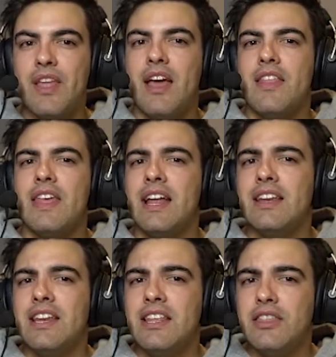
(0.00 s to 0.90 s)
Then
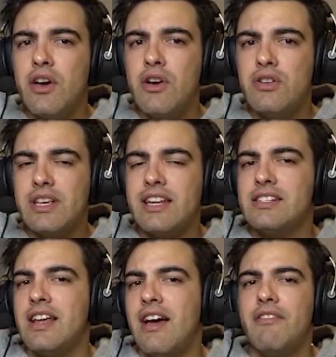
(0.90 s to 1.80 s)
underneath those I
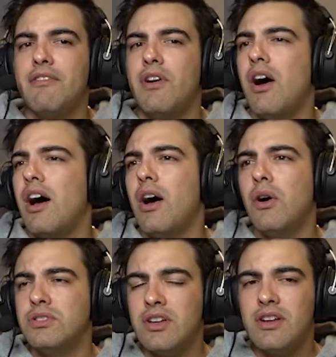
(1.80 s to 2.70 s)
just have
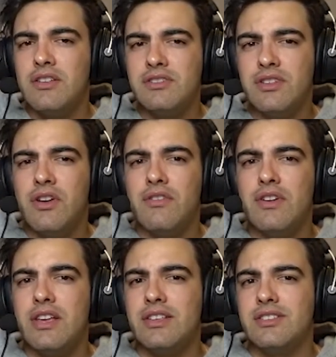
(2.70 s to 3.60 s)
alternative
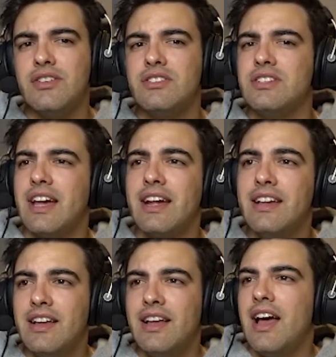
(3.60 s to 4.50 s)
servers, so just
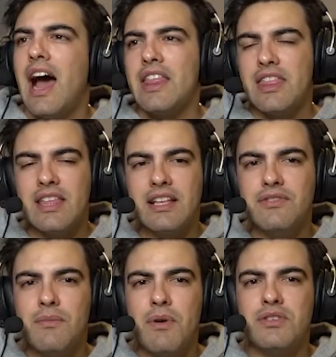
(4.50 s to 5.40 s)
like other
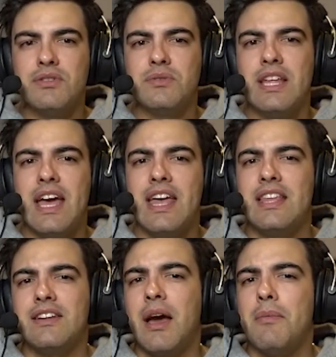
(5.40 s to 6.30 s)
things for personal day,
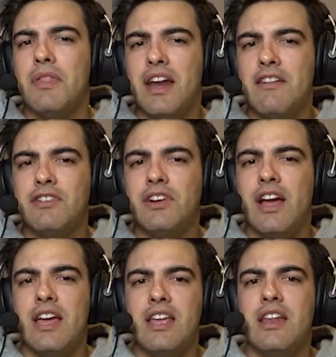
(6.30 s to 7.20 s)
then a couple that I've
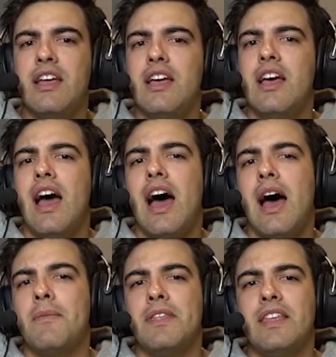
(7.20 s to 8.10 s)
created,
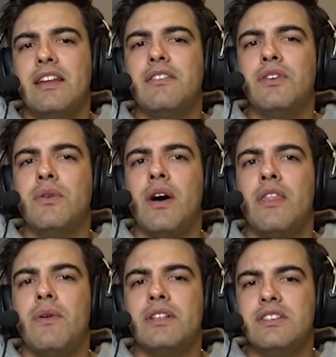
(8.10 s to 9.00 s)
and then a few
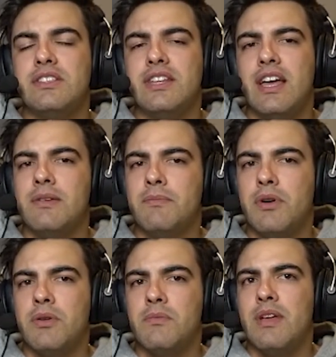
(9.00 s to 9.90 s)
other ones just down the
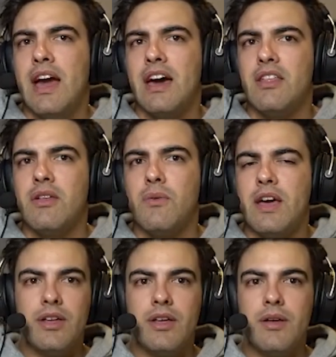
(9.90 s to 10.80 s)
bottom out of the
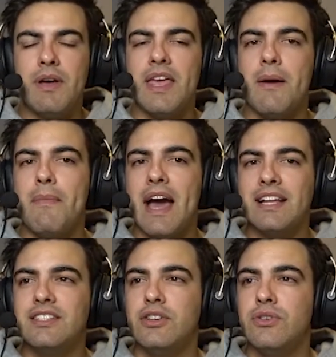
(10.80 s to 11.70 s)
way. But yeah,
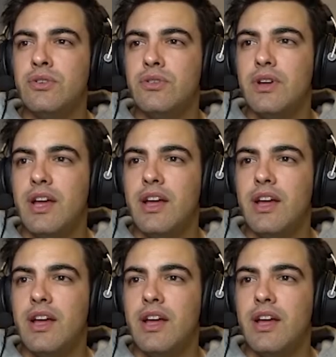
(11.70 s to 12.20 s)
back to